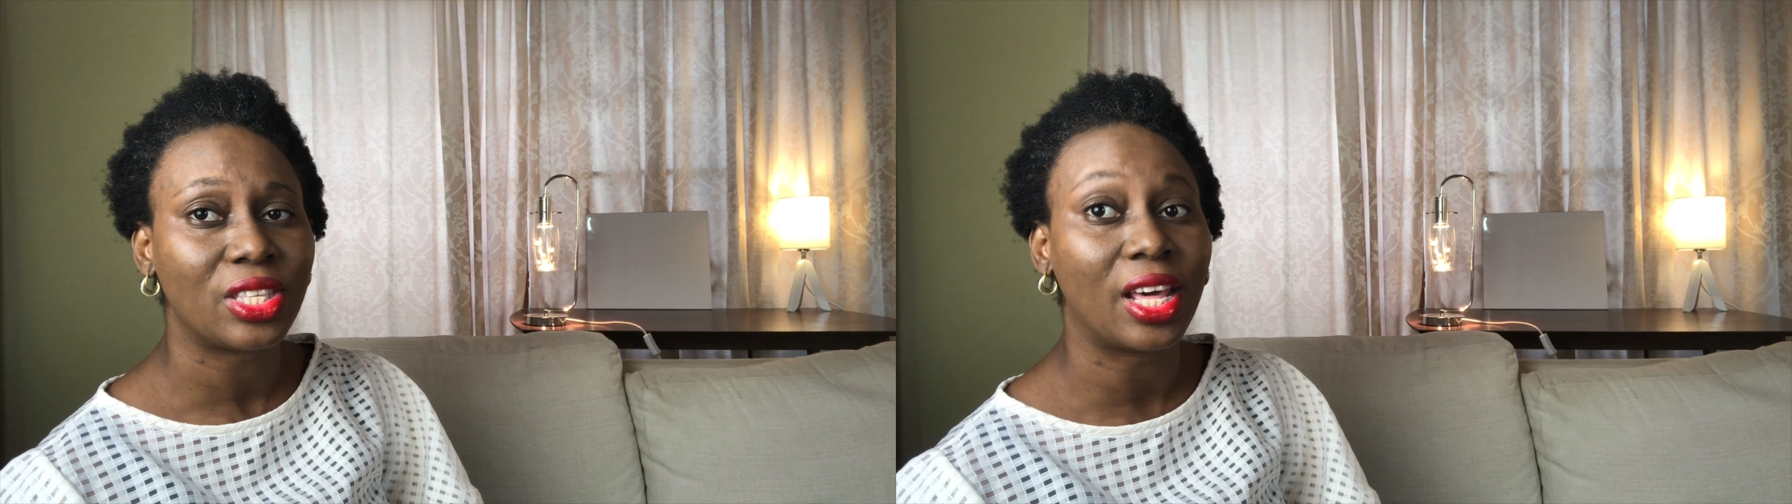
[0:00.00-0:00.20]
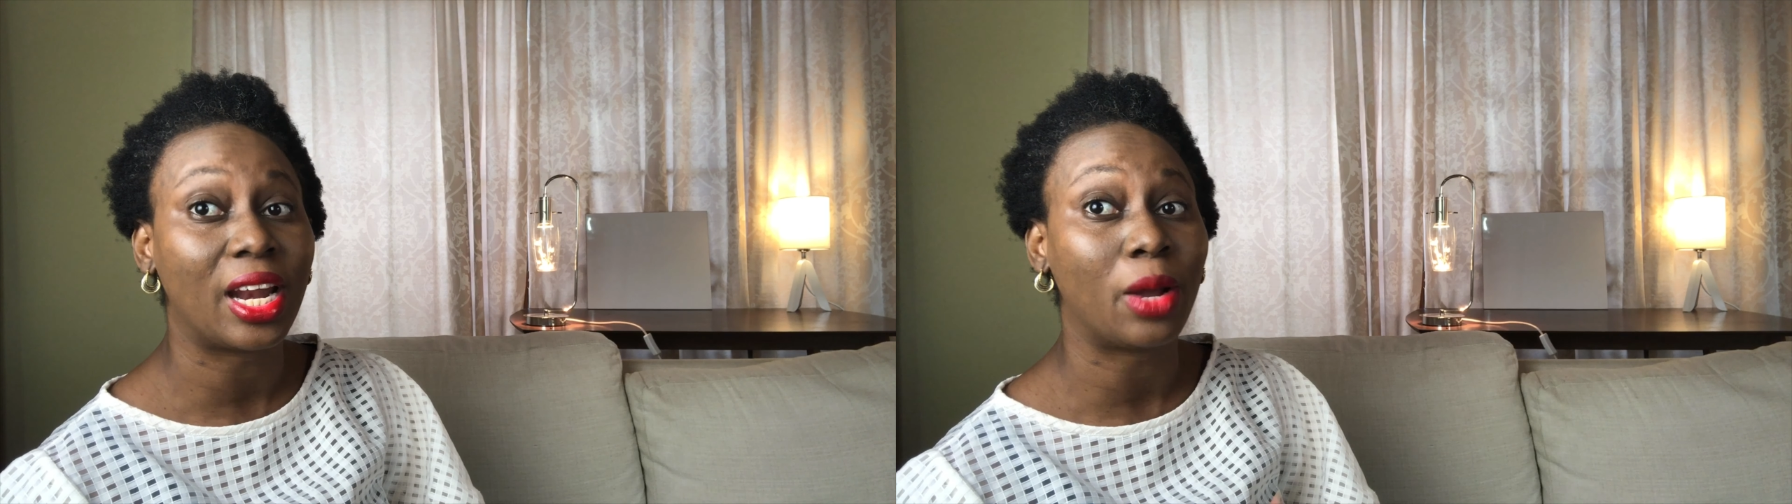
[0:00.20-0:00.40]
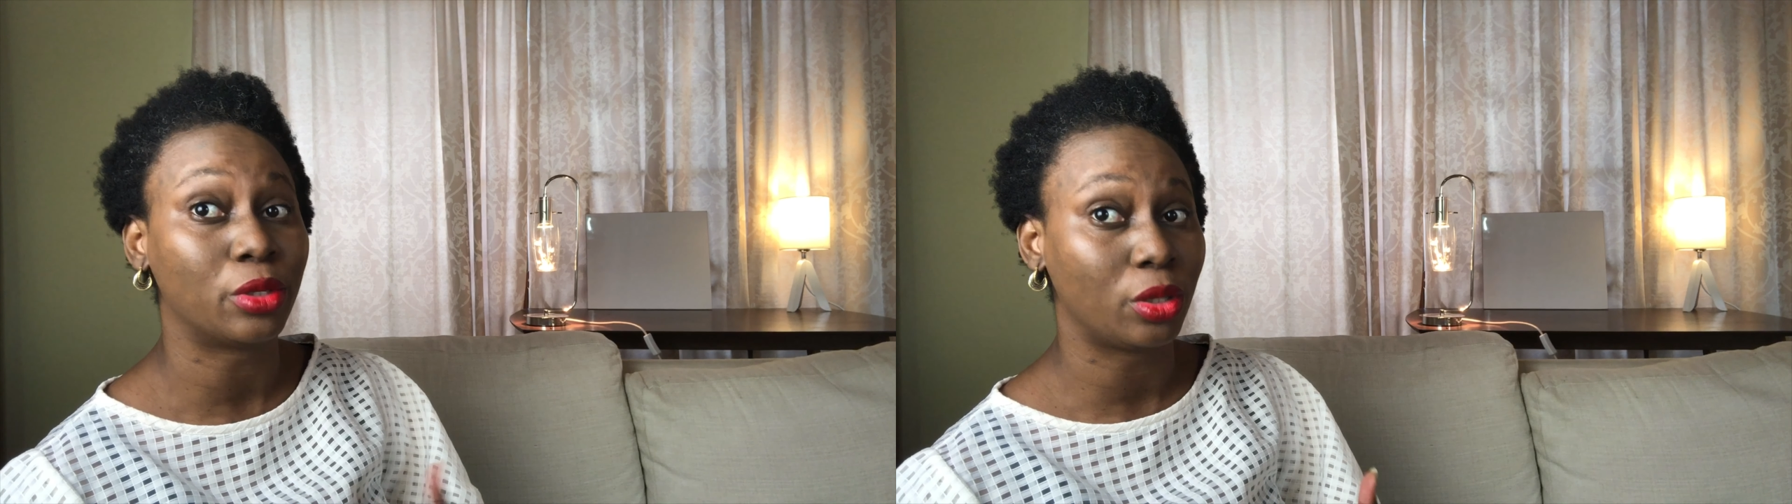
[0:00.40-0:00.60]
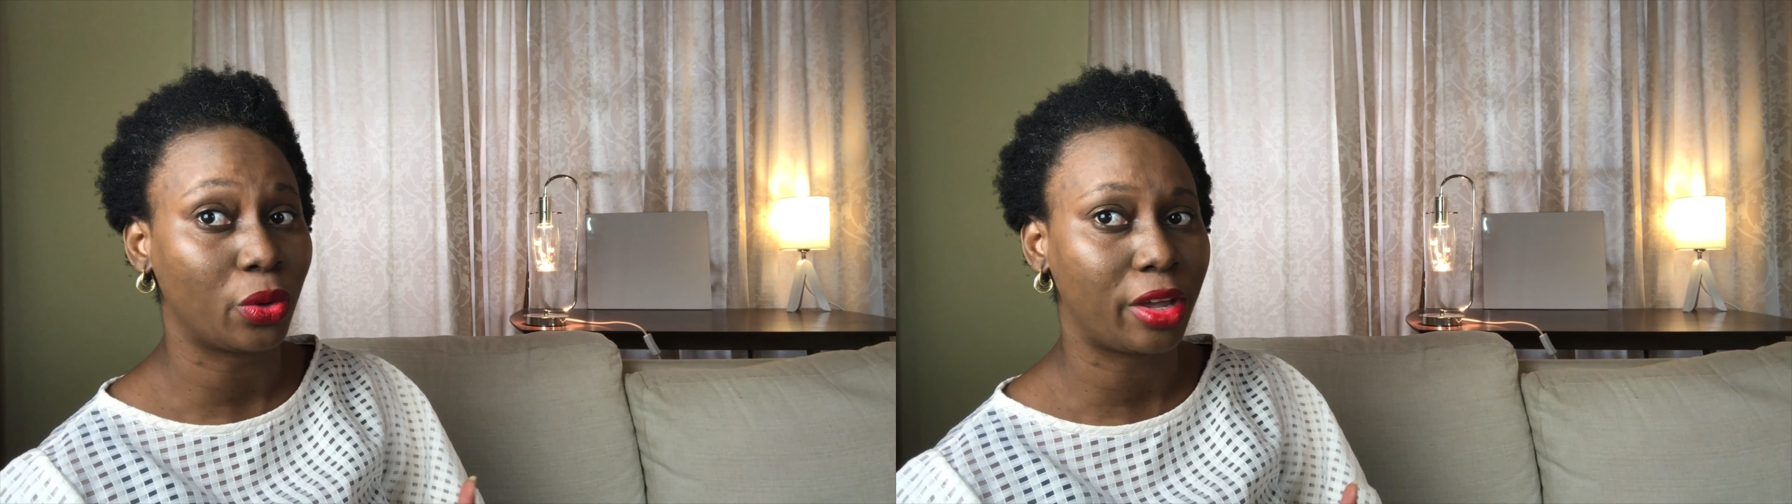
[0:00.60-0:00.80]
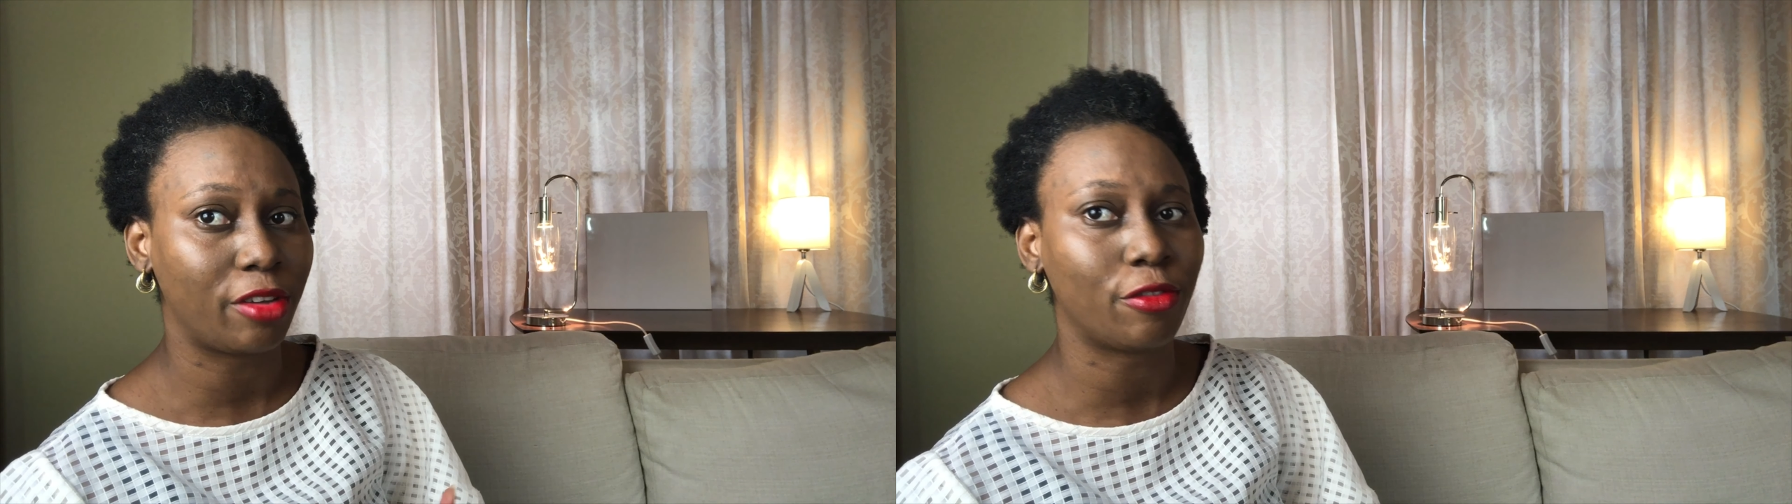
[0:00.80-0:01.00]
that I was
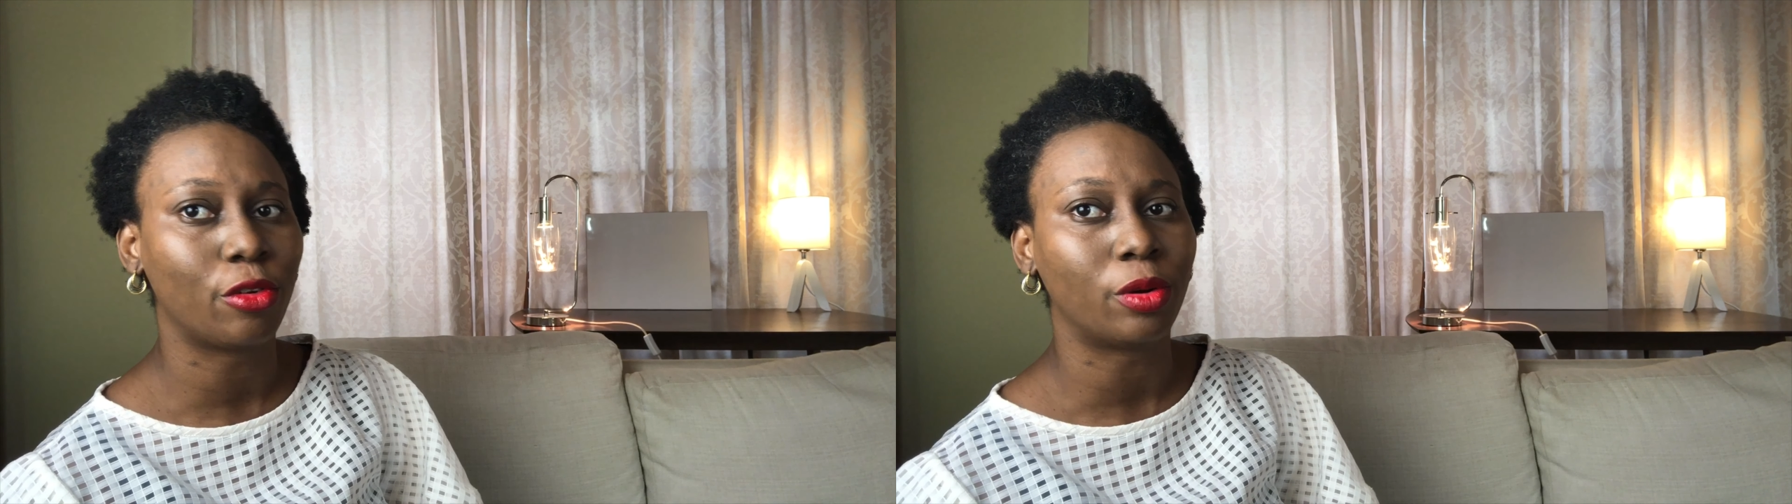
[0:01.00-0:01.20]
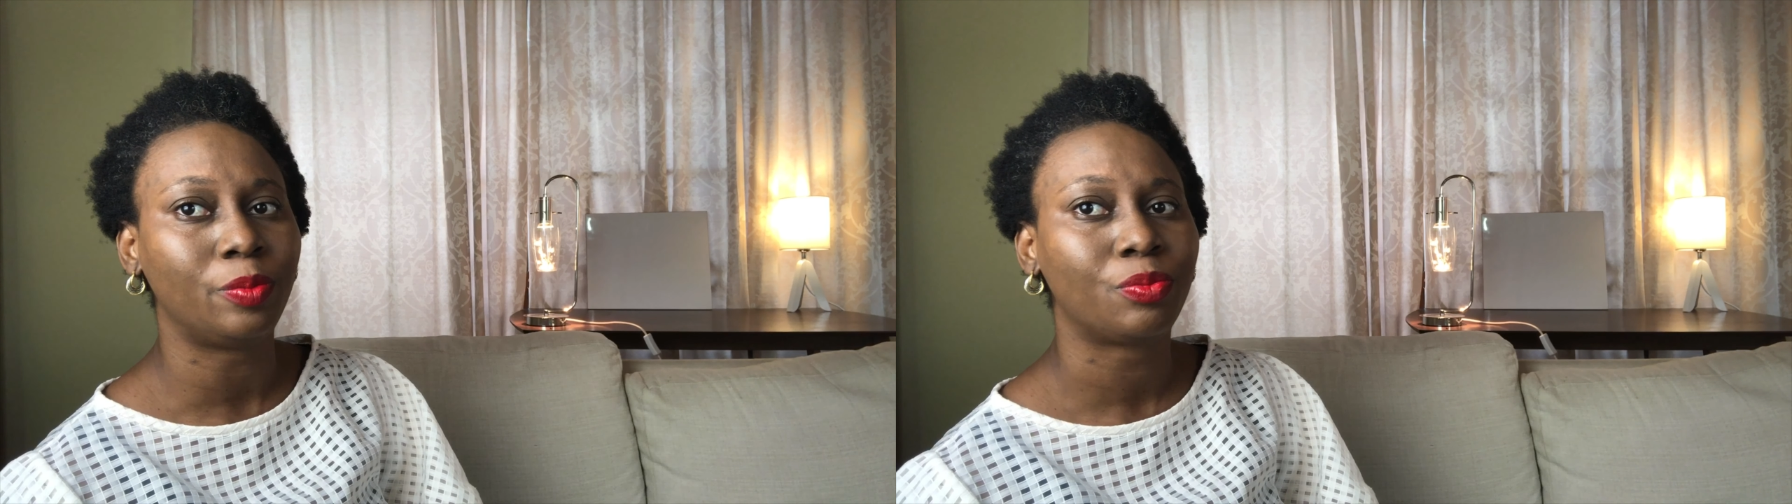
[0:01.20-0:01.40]
looking for.